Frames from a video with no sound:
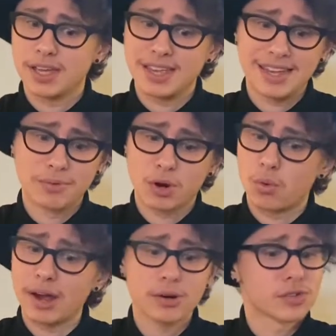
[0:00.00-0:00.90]

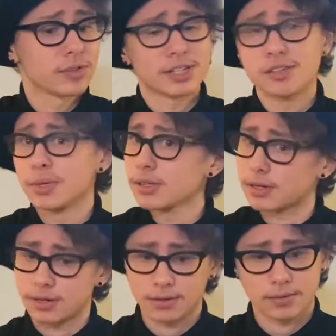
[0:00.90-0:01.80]
requires
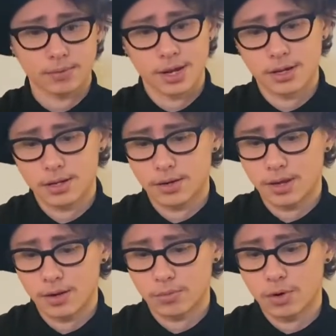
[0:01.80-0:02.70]
flexibility, right?
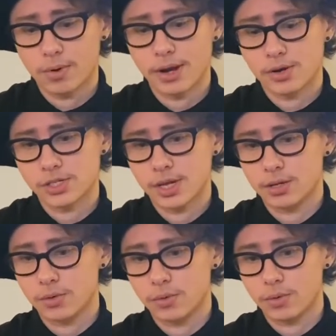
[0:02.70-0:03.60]
And requires that
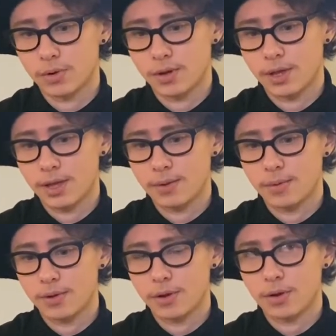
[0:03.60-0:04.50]
you
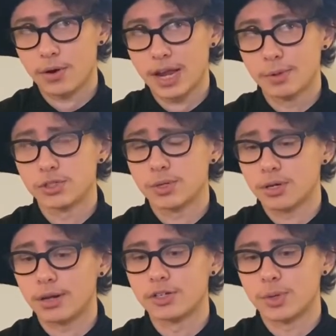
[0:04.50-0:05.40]
are able to
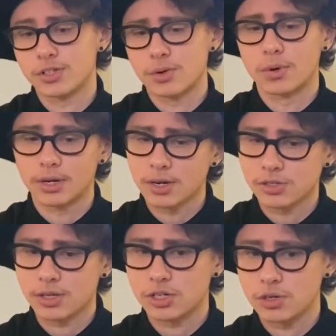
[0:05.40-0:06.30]
acknowledge what isn't working
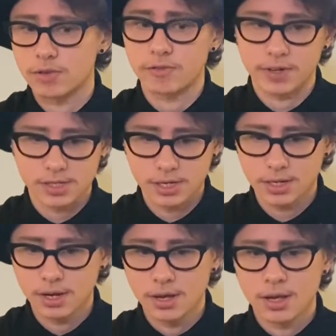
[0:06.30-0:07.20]
so that you can fix
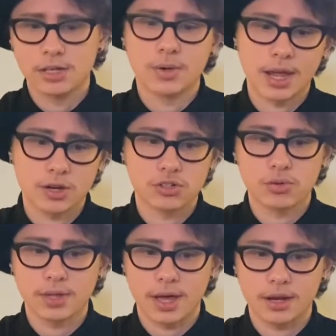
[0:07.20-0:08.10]
it. And you can't
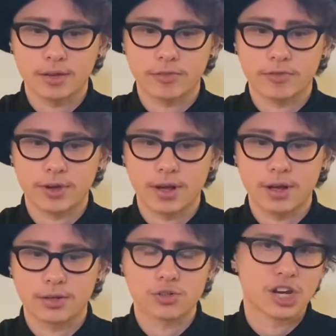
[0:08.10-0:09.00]
do that if
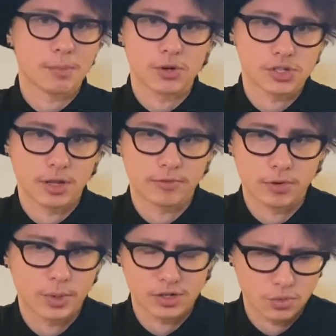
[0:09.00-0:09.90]
you shame yourself
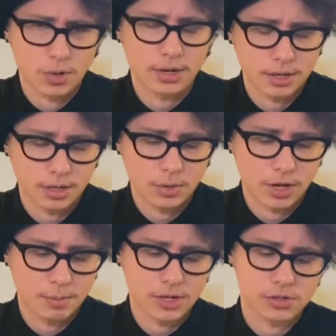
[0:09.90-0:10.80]
for what isn't working, you know what
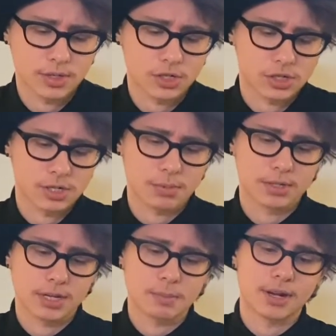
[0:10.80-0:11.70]
I mean? So that's just something
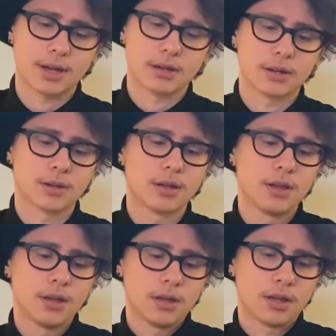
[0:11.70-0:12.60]
to keep an eye on.
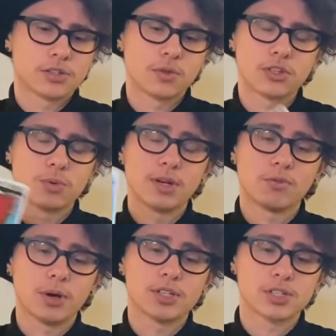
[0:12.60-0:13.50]
And so this Queen of
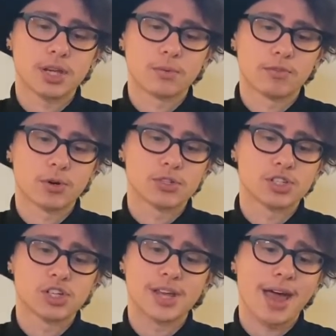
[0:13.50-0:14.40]
Wands reverse
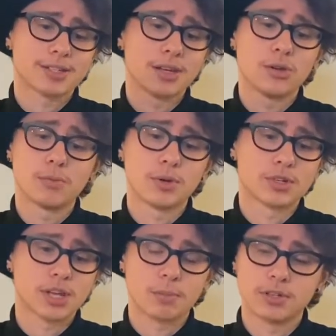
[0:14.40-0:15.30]
is just asking you to be
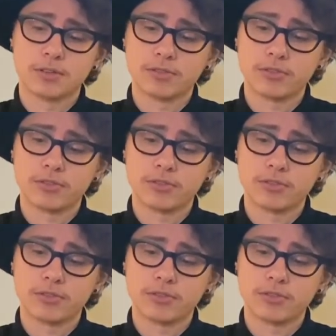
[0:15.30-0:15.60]
receptive